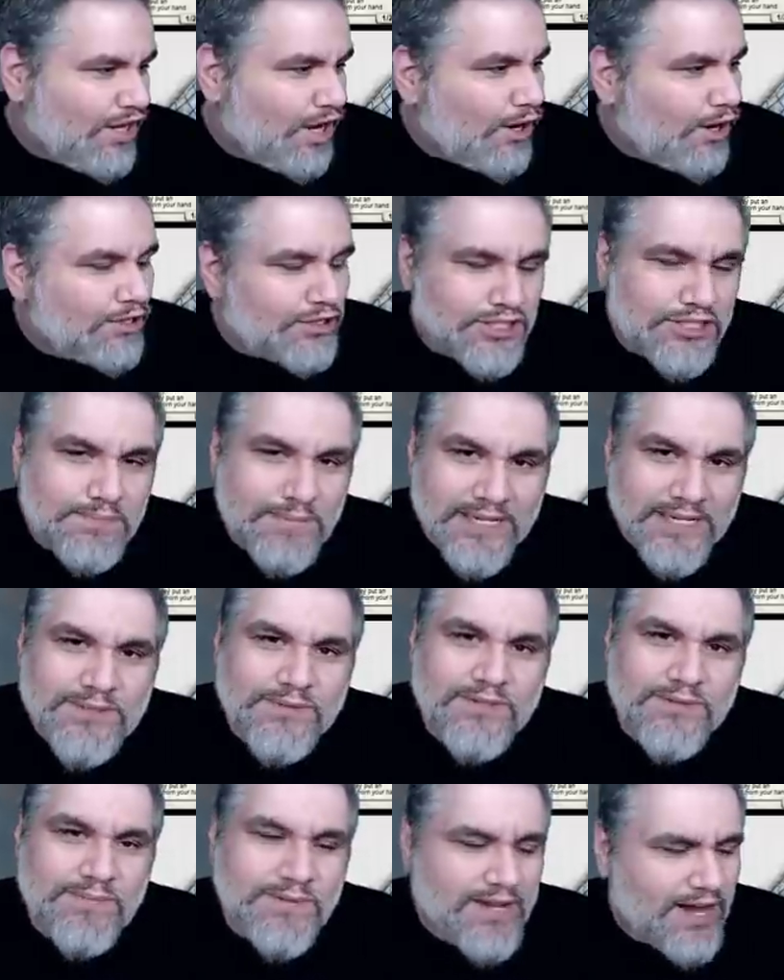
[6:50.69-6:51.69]
Oh, you're just
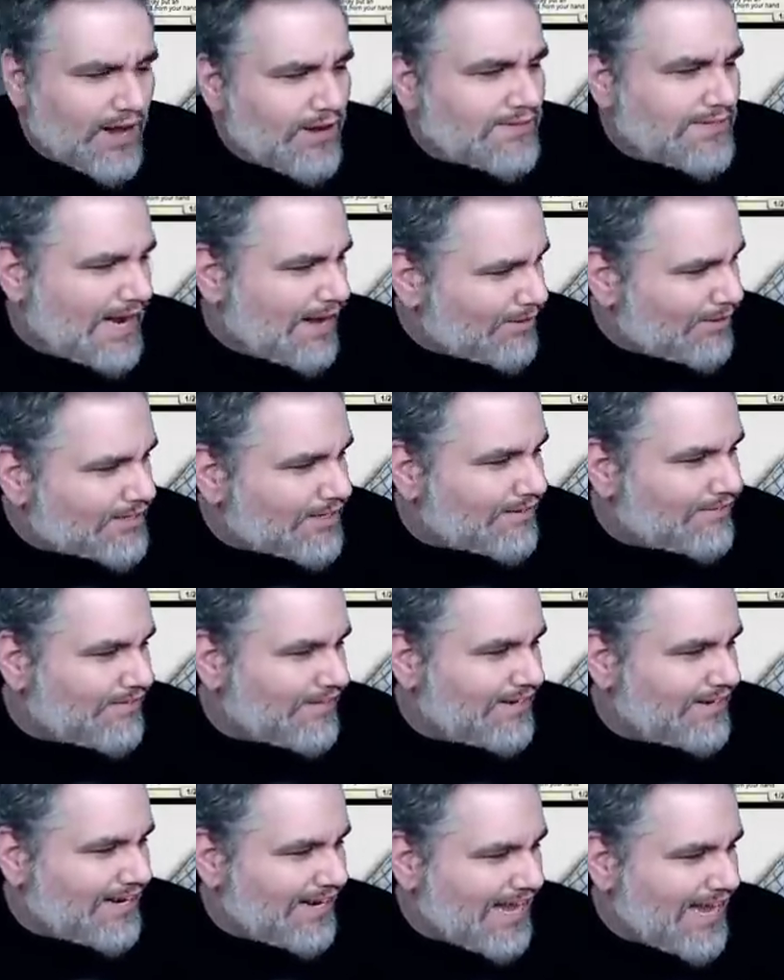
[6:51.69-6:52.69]
messing with me. Oh, now it's all
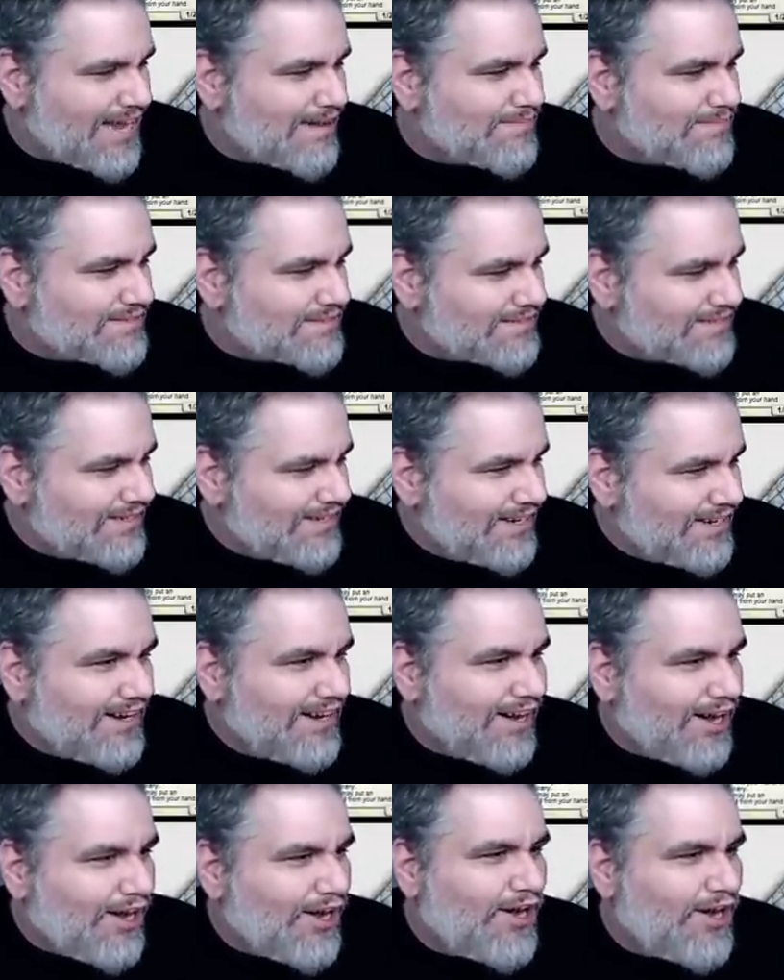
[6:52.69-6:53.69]
fun and games.
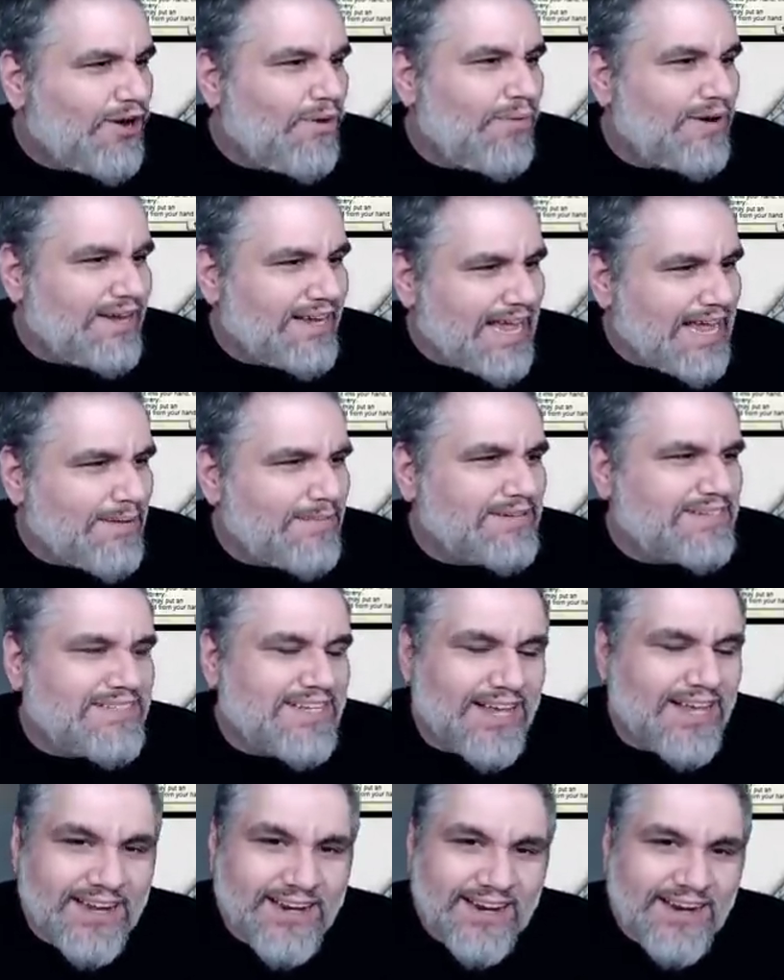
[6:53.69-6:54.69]
Oh, when Gamma
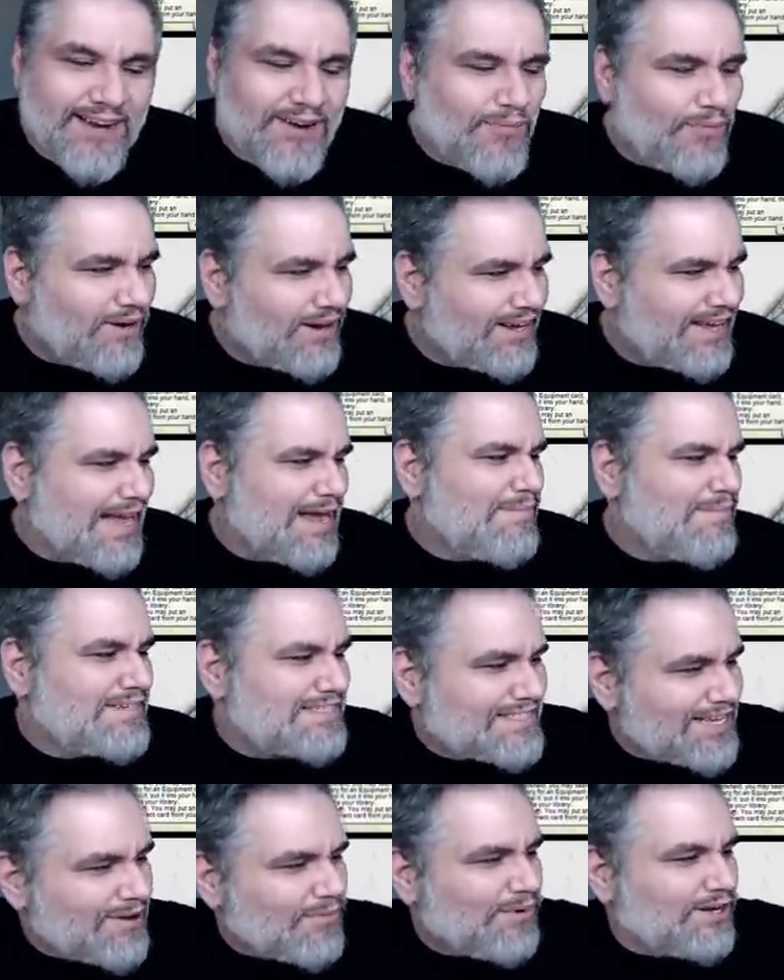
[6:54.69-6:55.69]
Set when Gamma
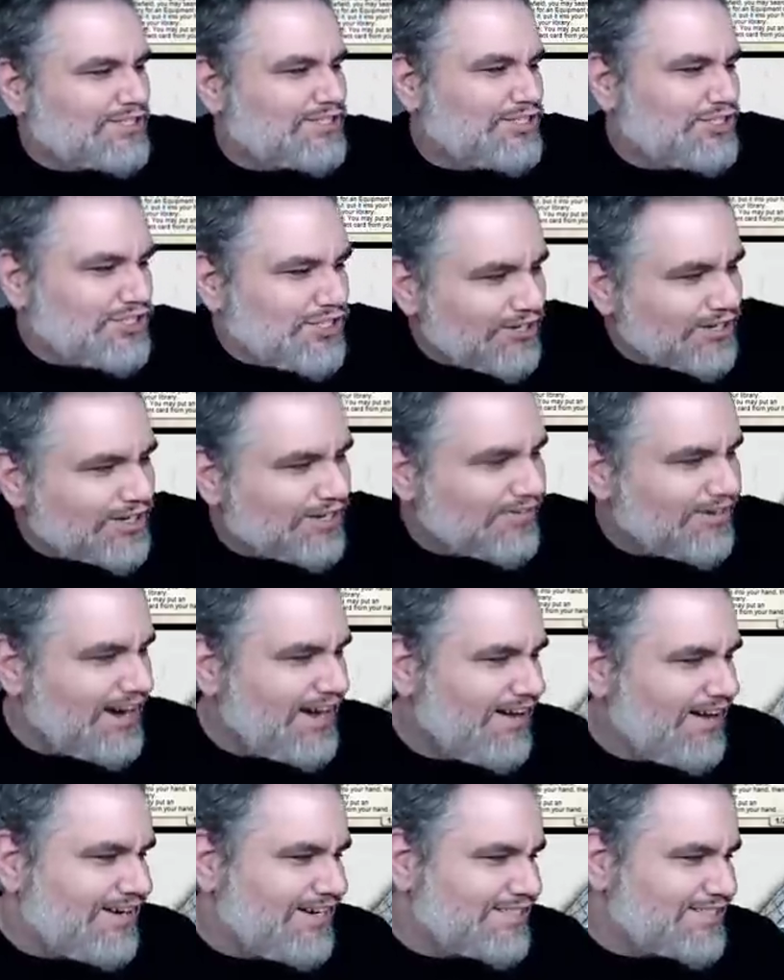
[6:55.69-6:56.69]
Set wants to joke
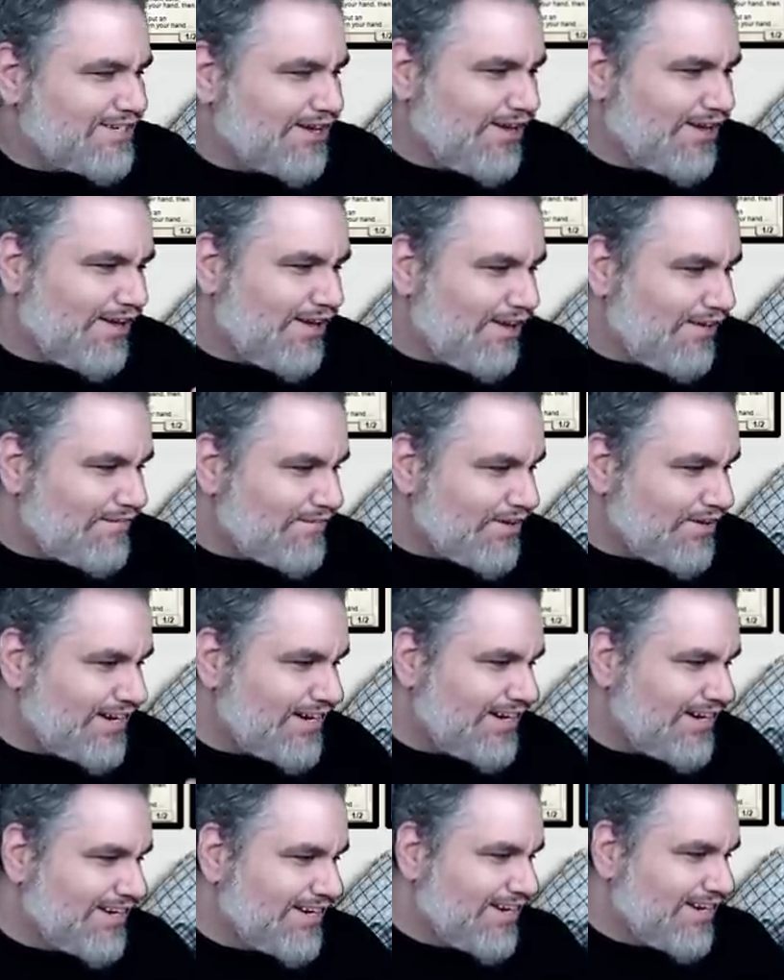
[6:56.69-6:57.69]
around, it's all
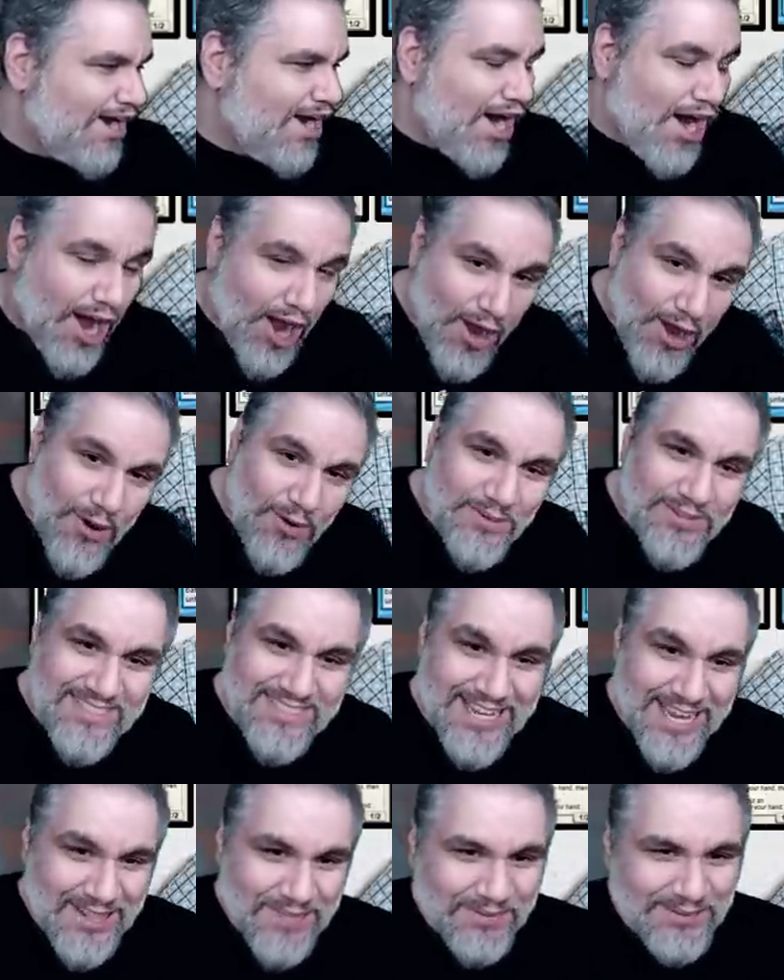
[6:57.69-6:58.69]
funny. Oh,
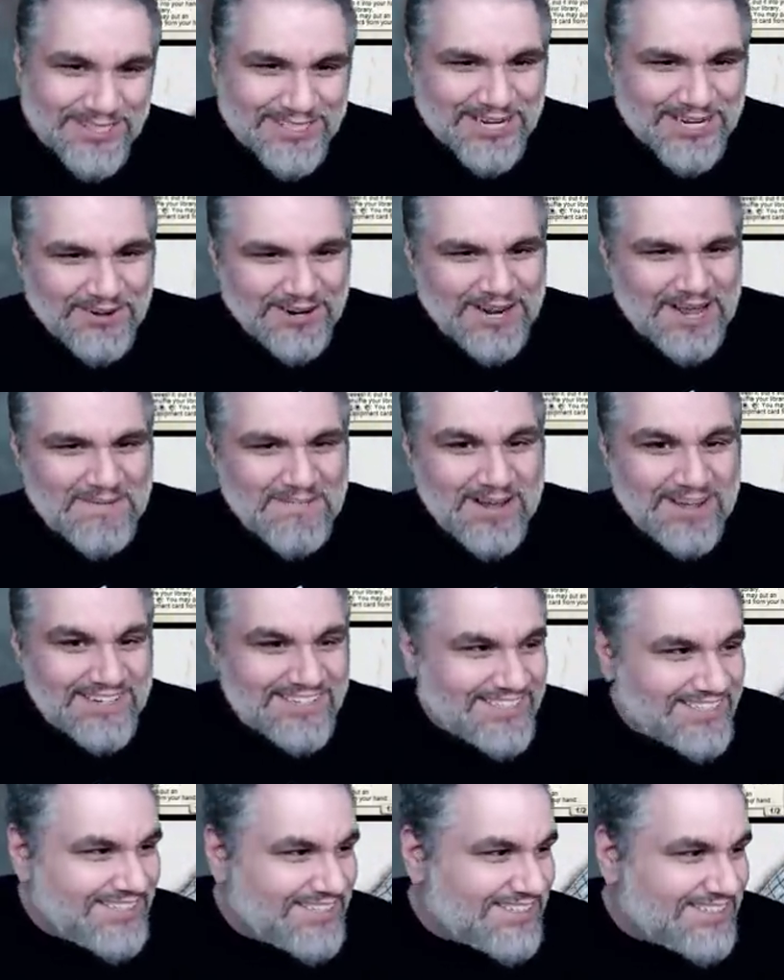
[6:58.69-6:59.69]
Seth, what's going on, my
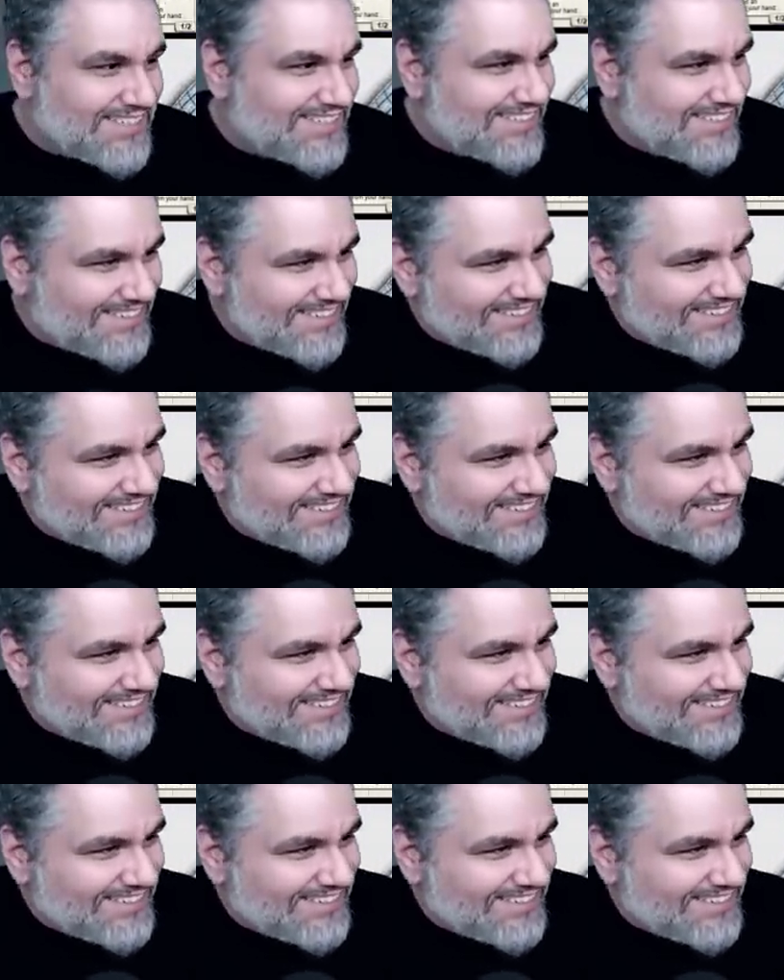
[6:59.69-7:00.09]
dude?